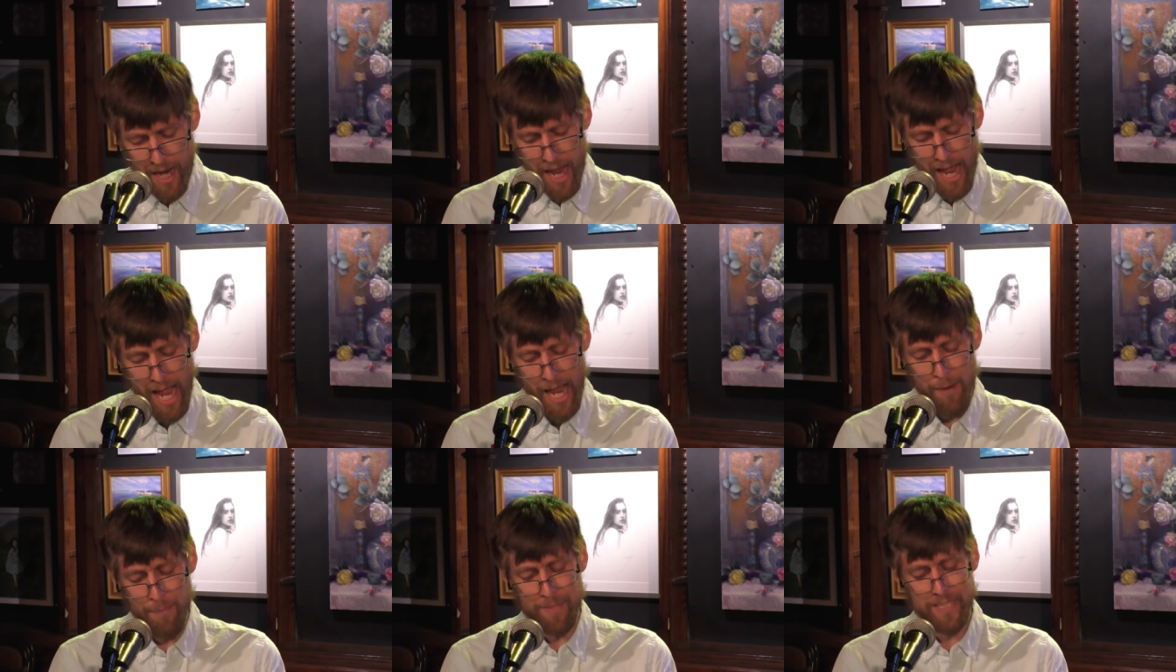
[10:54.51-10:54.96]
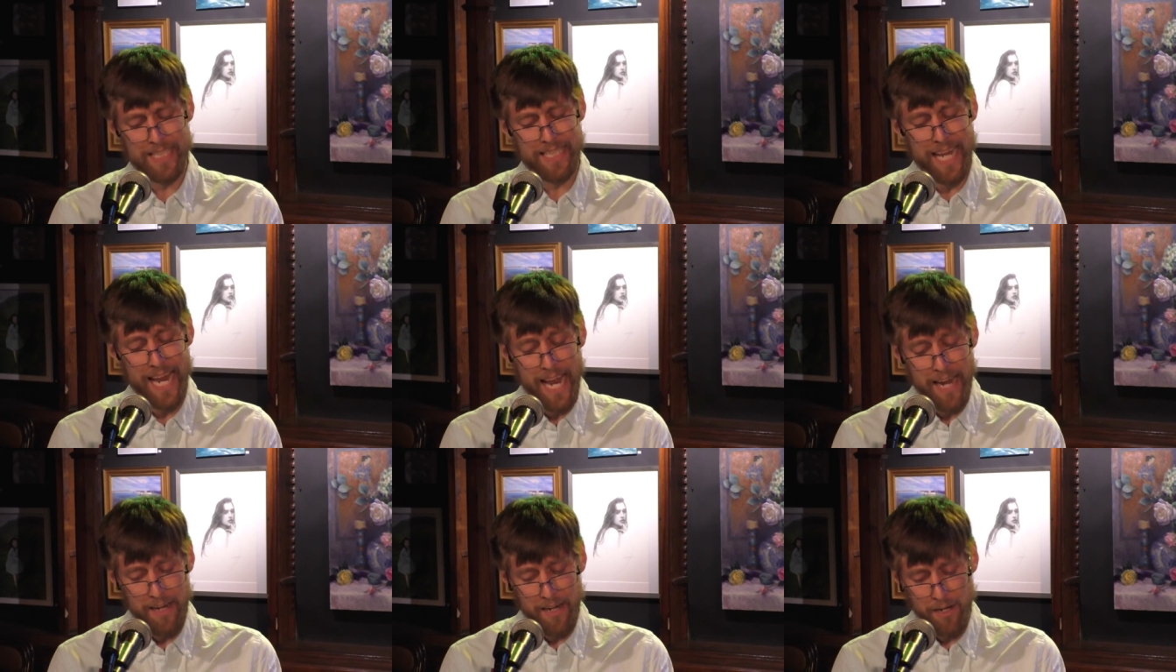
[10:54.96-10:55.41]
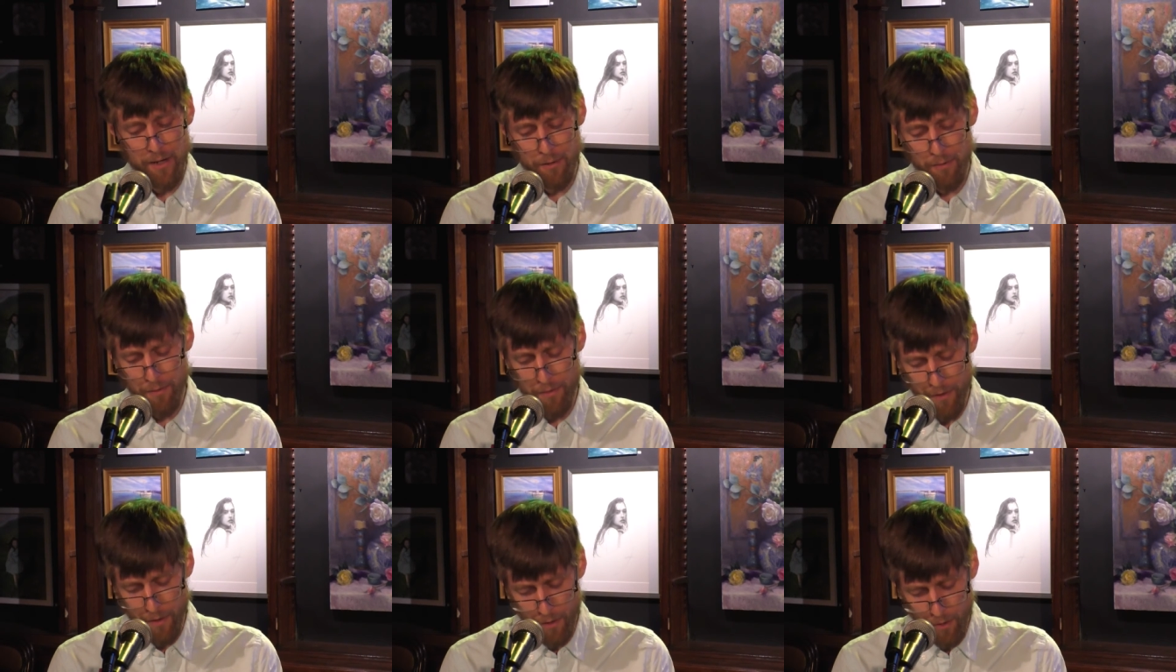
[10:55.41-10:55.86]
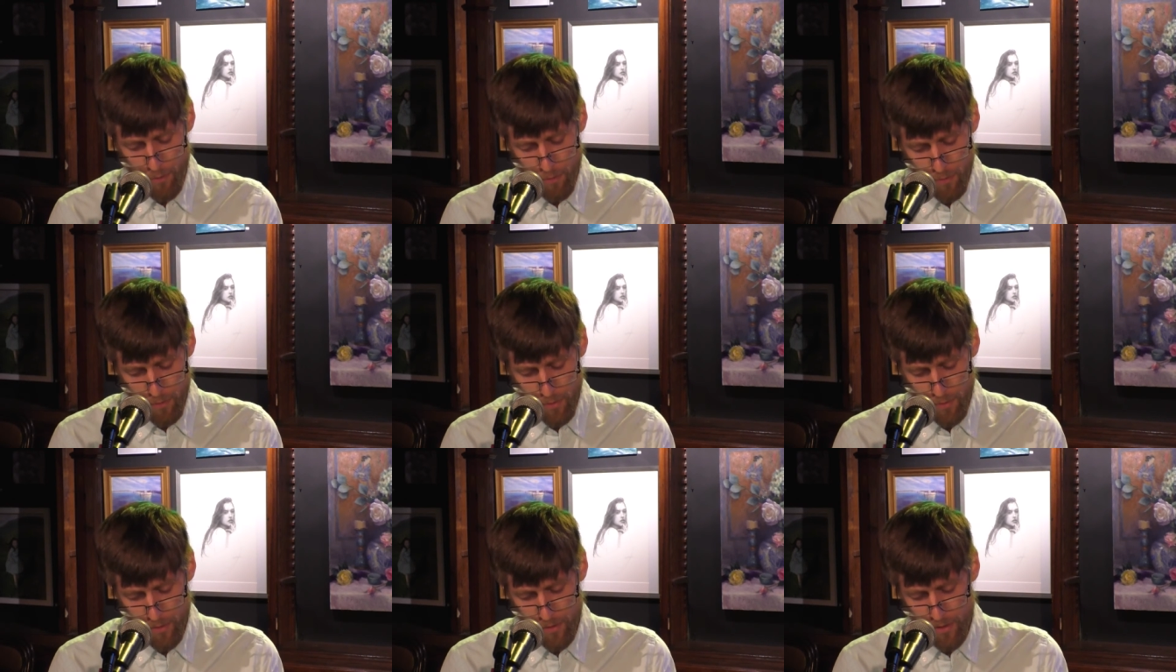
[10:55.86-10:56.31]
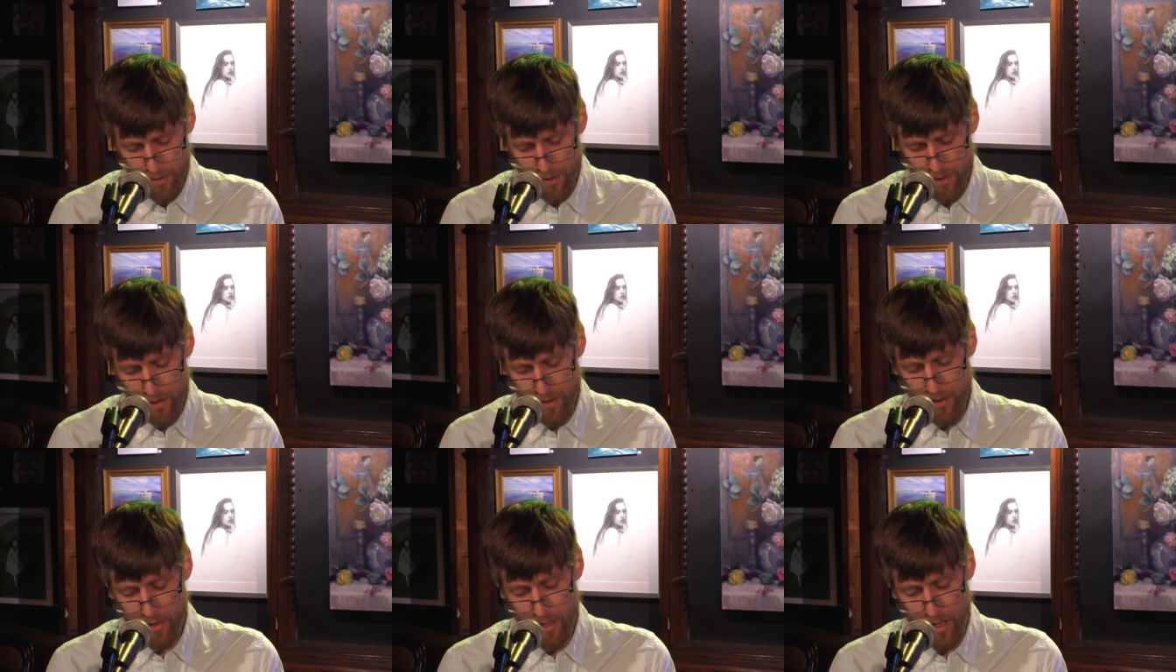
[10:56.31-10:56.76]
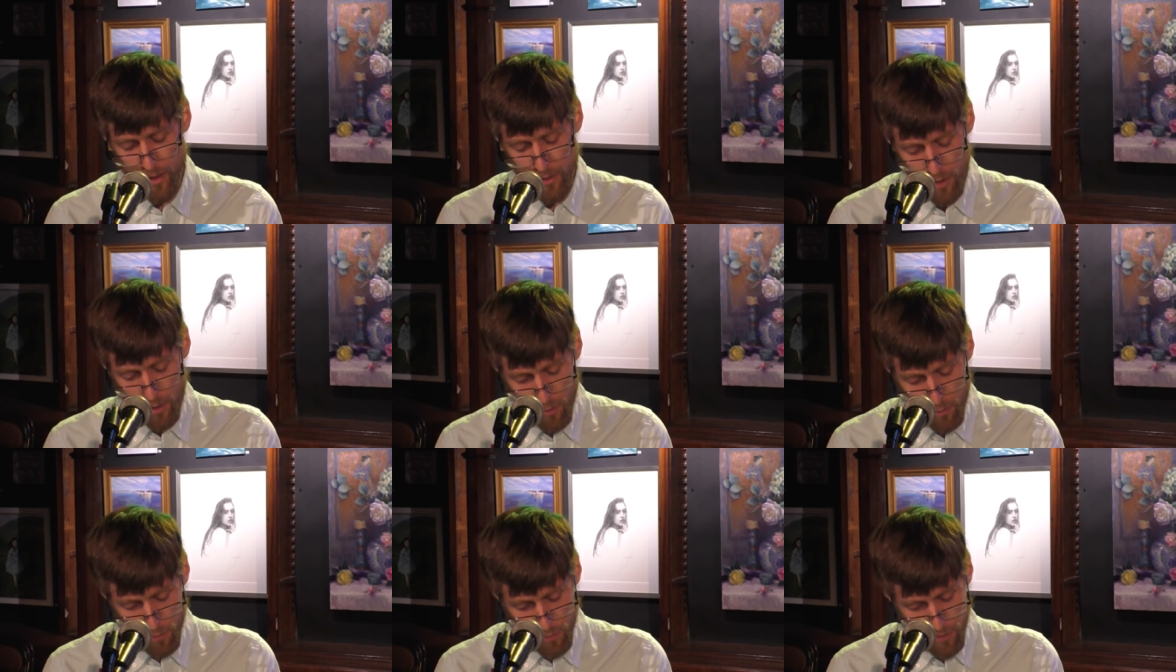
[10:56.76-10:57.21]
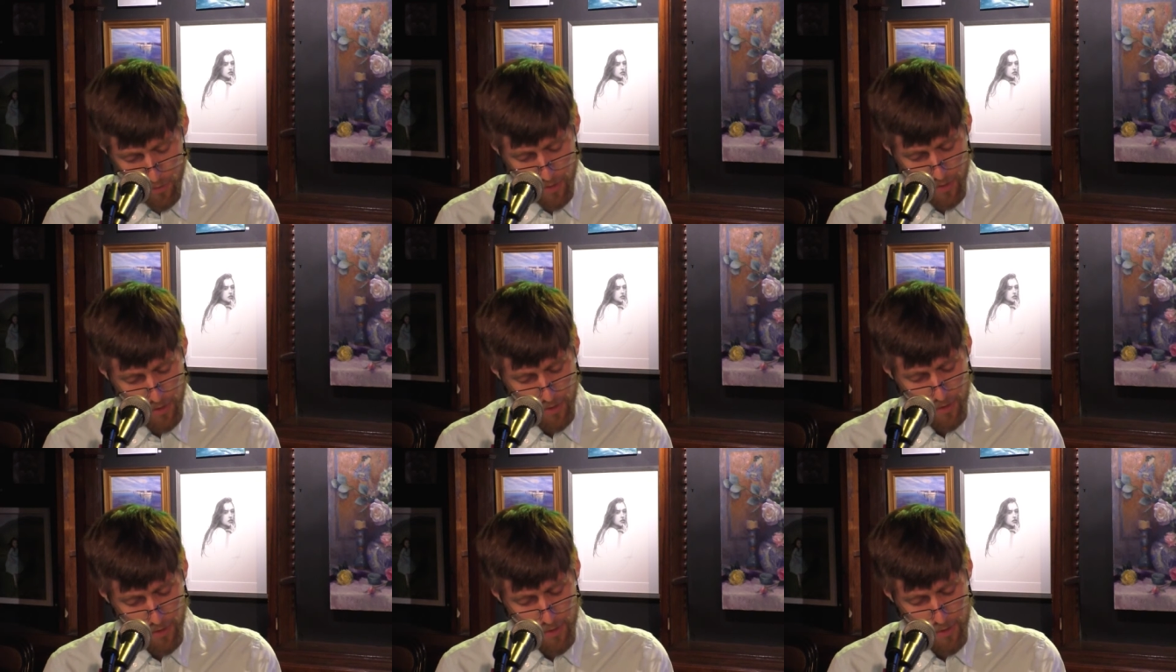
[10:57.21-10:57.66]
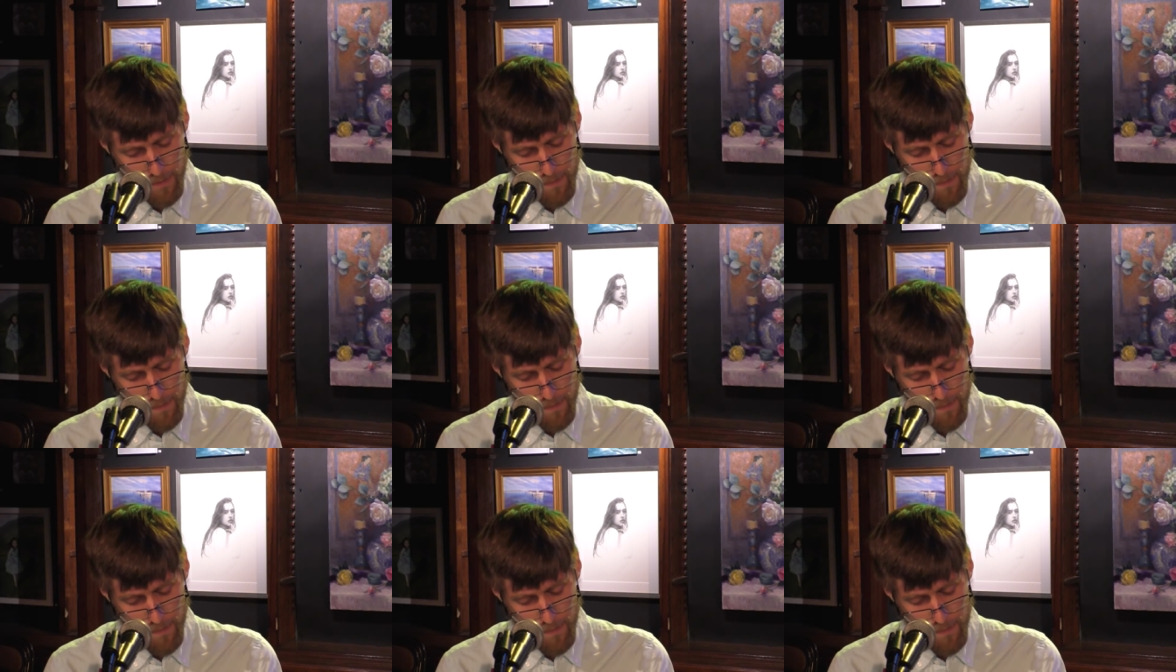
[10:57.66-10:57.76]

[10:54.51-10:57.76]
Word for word: I am sad here, though, alone.